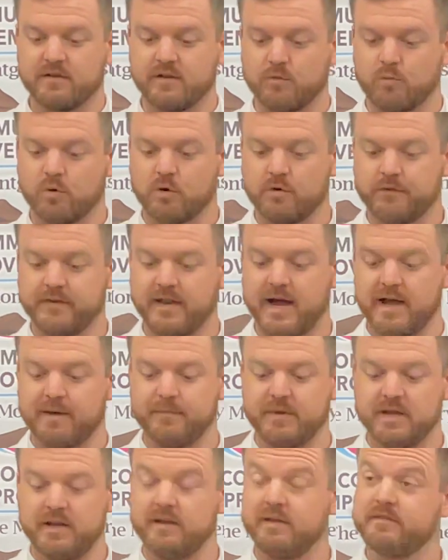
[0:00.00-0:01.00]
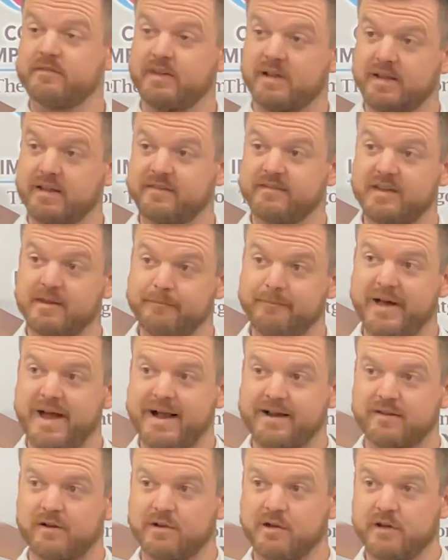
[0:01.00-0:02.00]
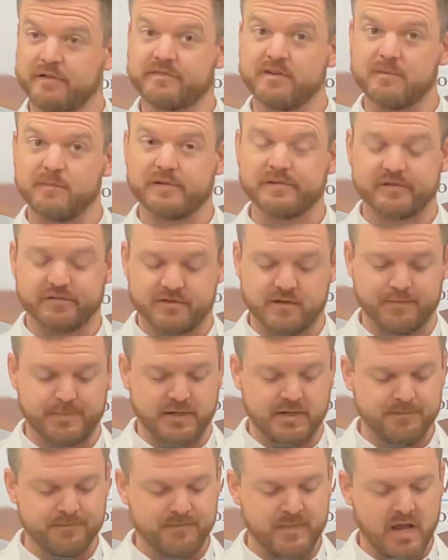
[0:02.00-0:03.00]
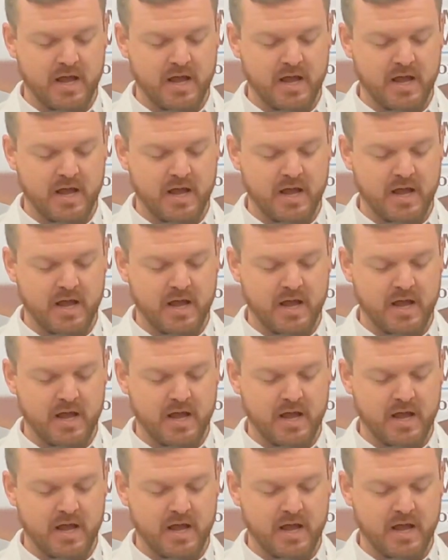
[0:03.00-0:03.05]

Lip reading: in the world of diabetes and its impact on us in Mississippi.